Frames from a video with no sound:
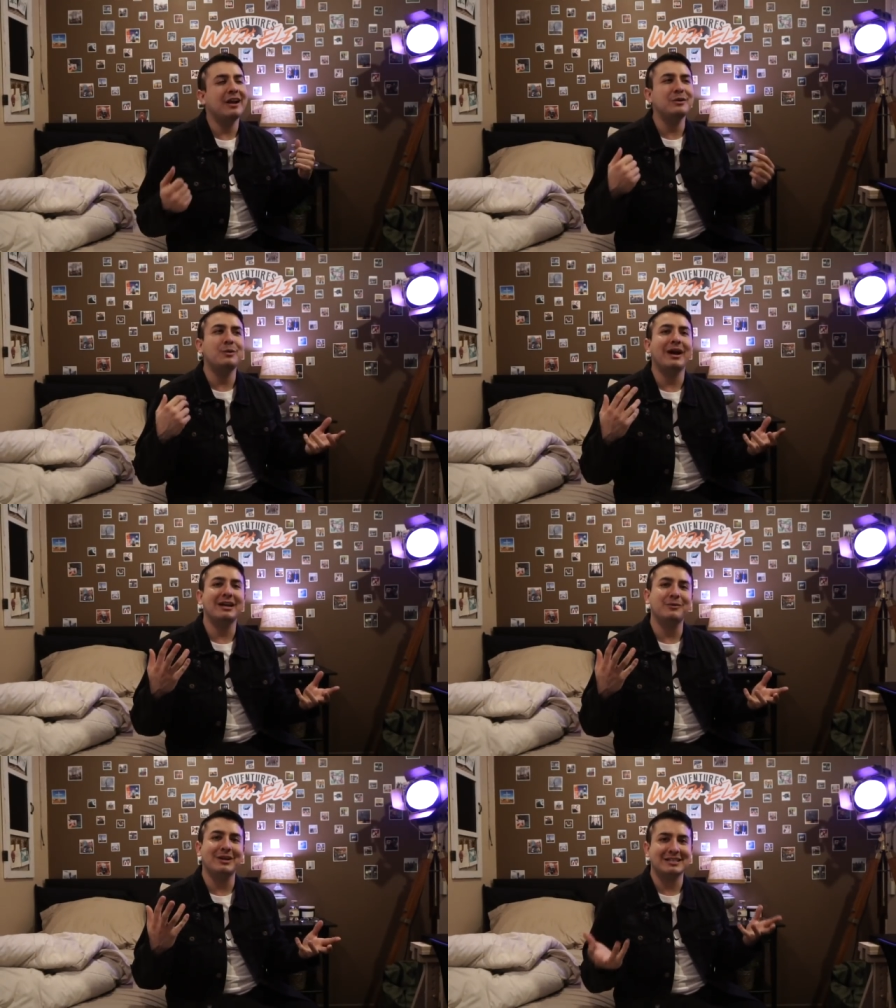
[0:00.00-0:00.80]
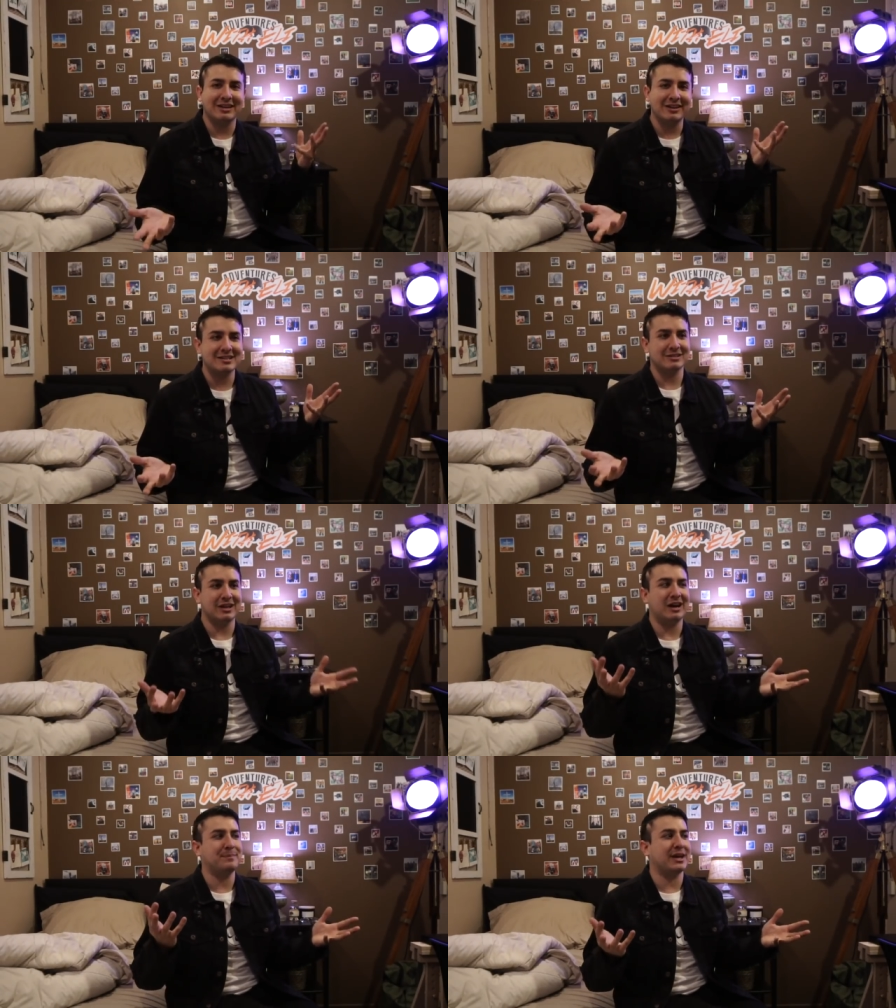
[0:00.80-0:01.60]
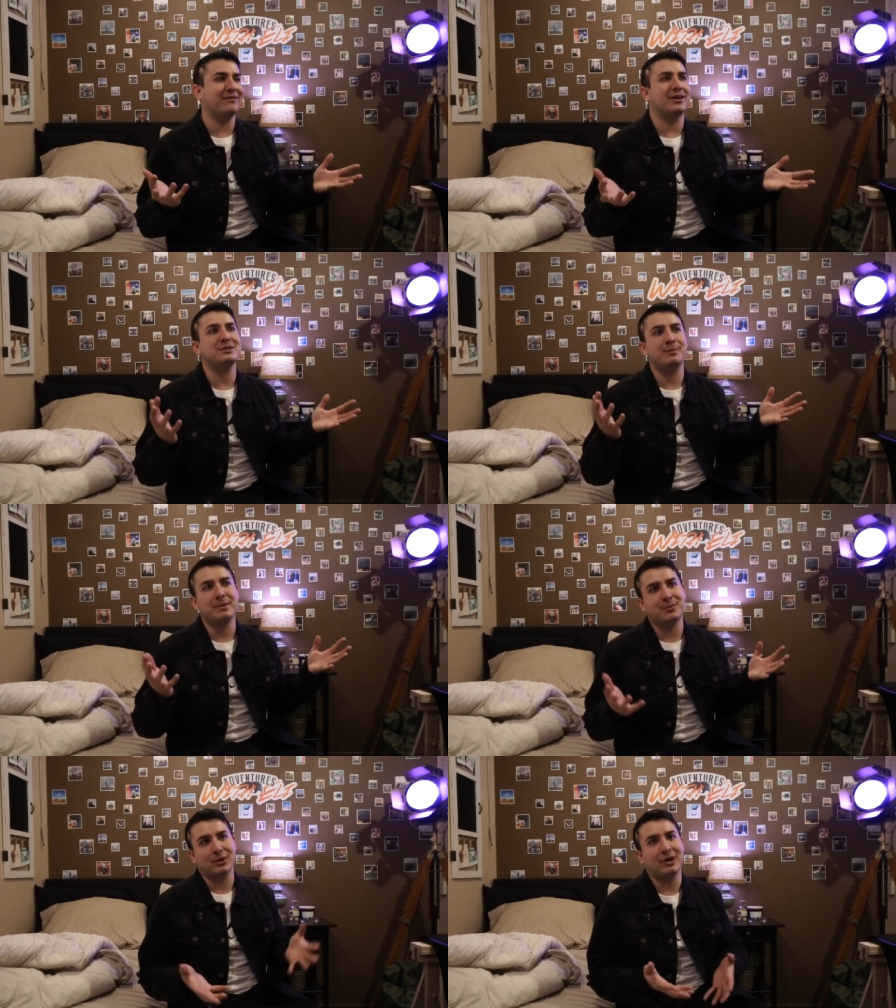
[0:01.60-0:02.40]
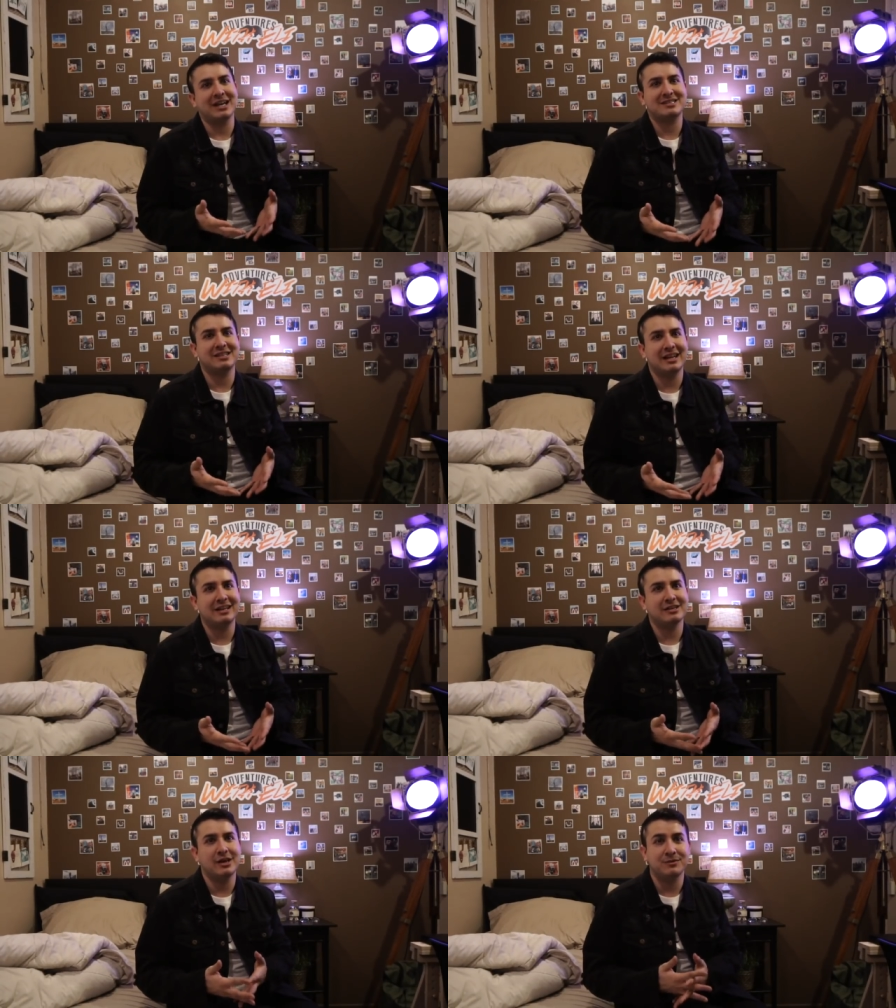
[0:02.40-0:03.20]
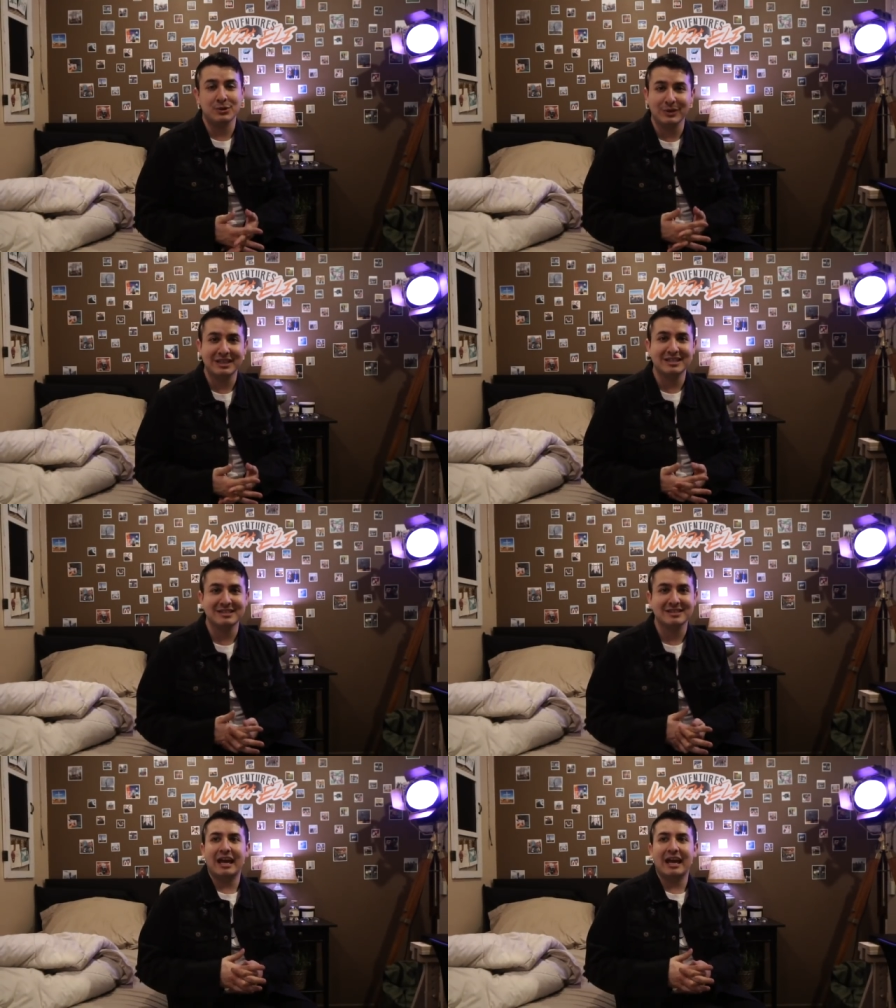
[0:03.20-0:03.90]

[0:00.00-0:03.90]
I don't know why I didn't want to tell you guys or not, but I've also been procrastinating of doing this,